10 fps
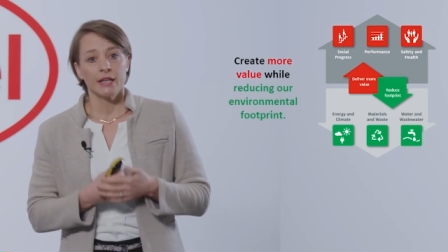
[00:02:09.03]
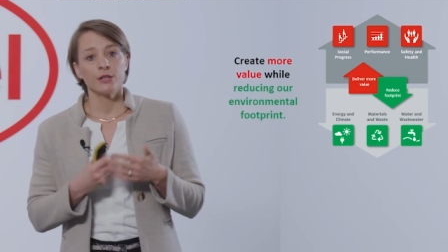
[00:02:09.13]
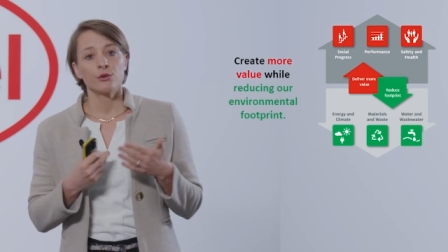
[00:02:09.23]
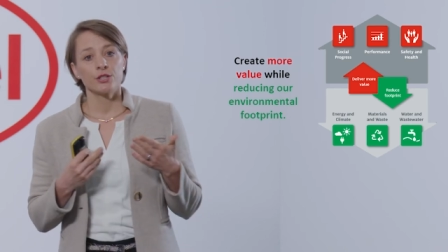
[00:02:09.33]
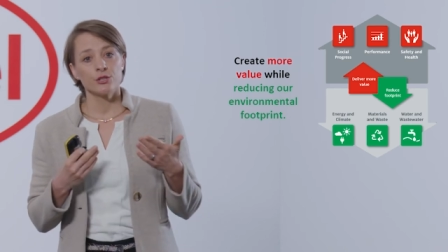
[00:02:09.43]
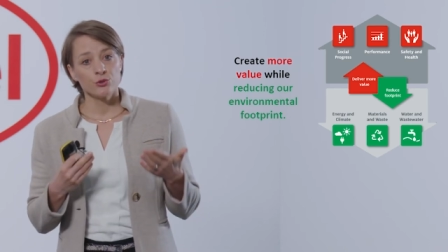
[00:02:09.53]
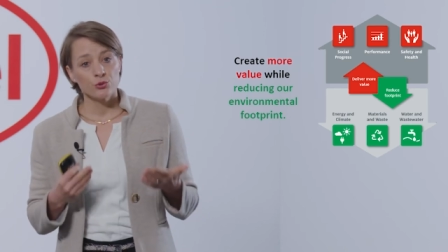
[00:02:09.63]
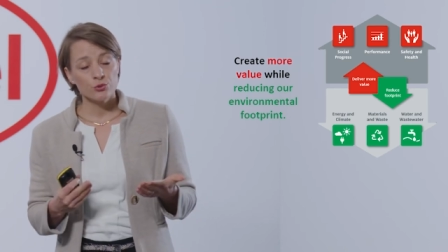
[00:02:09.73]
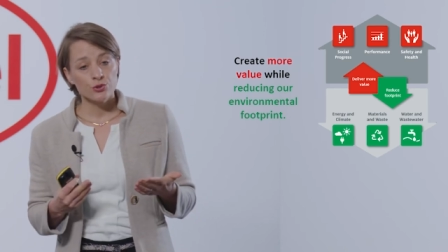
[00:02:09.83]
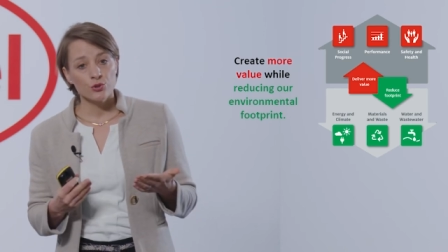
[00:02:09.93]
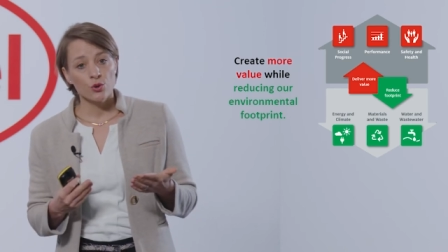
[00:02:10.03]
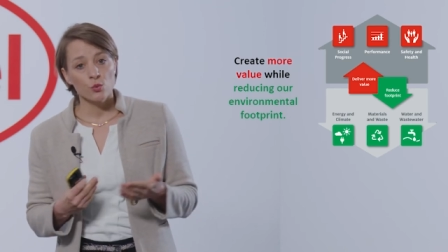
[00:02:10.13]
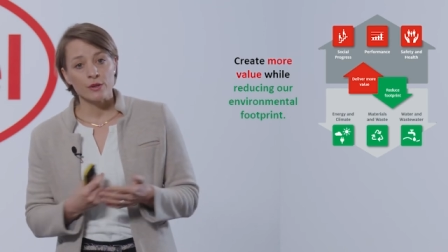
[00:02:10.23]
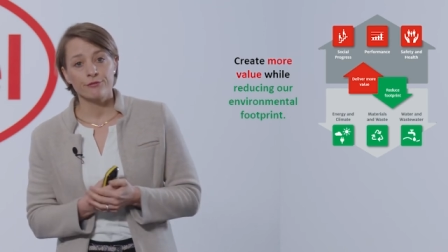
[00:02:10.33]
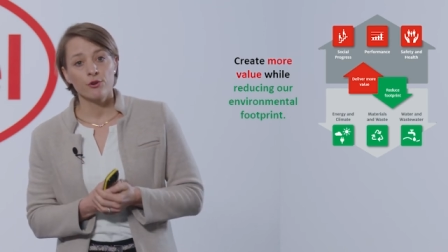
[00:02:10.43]
In order to do so,
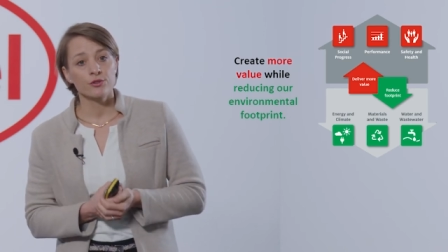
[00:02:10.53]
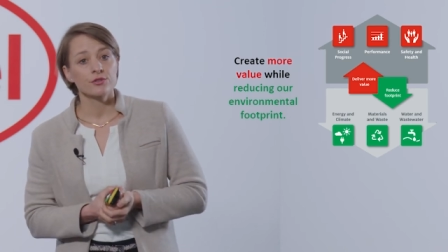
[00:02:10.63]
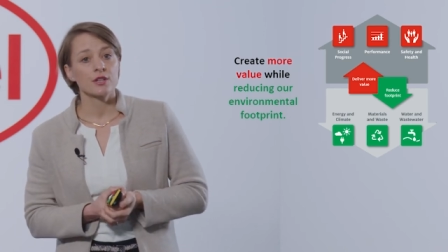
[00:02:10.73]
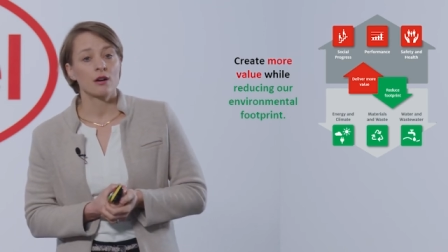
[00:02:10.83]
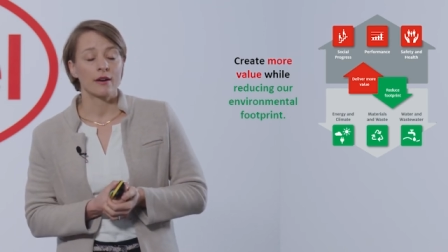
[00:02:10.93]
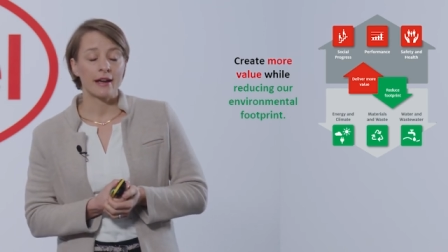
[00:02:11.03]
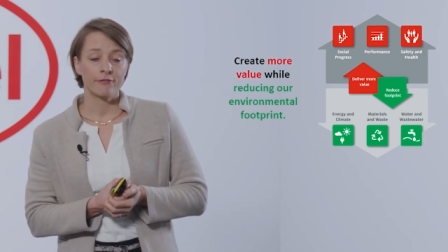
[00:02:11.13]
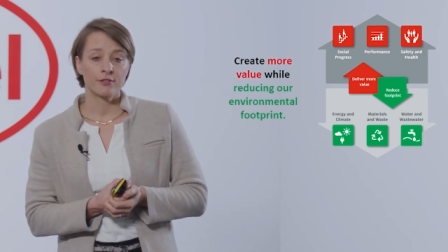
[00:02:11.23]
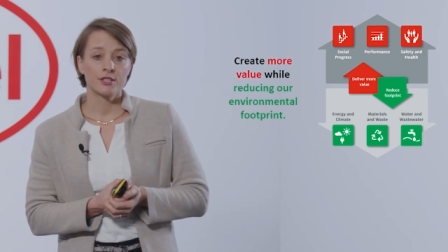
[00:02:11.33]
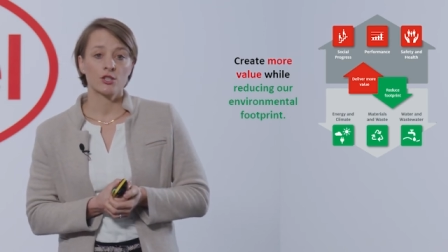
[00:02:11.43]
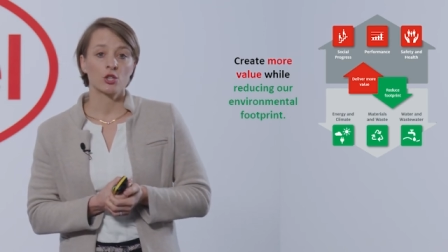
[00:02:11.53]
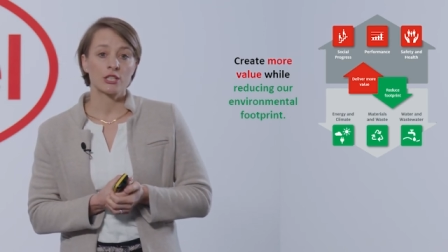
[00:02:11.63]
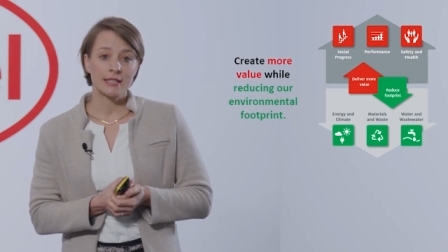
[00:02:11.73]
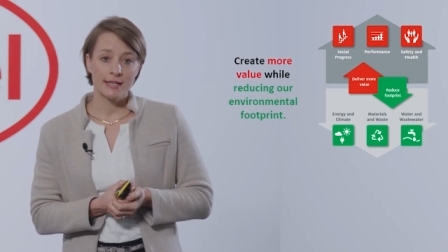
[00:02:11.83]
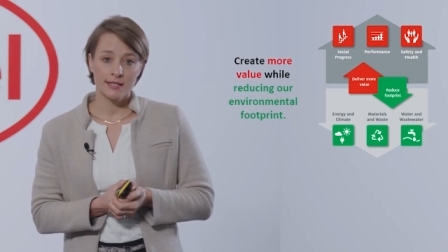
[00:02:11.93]
we focus our efforts on
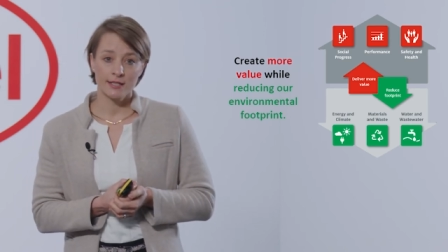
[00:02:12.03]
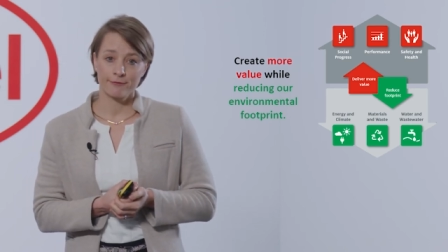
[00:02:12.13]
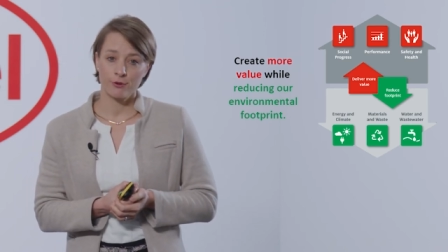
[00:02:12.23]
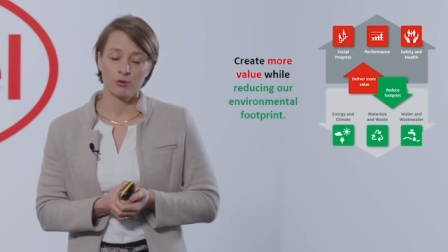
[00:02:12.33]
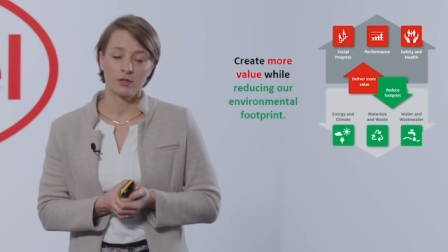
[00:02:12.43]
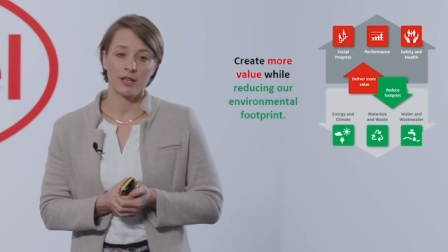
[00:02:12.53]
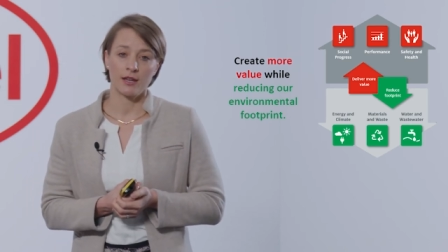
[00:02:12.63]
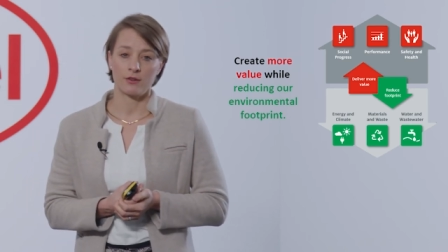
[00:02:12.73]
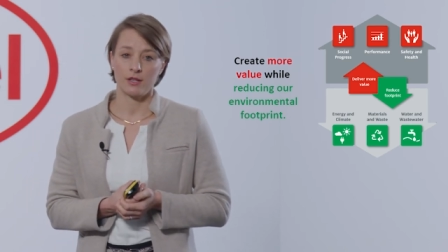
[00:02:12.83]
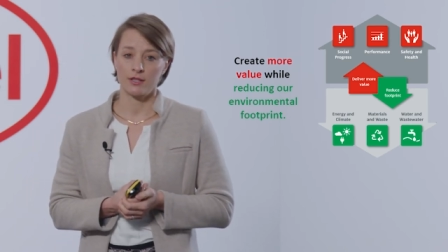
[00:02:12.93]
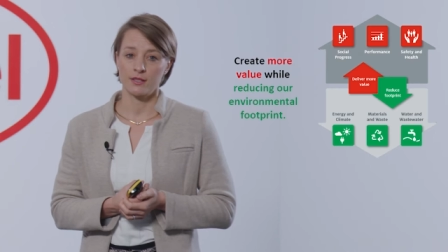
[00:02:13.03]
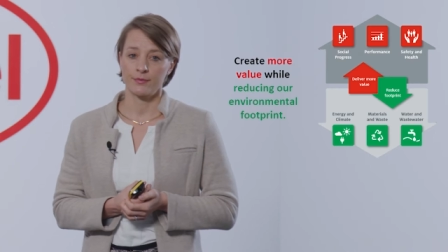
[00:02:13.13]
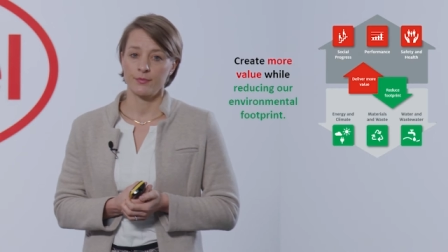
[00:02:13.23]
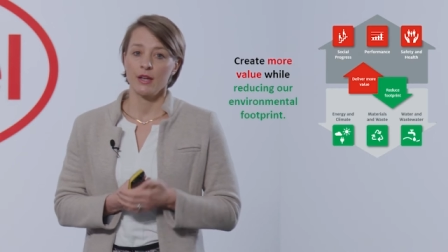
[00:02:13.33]
6 focal areas.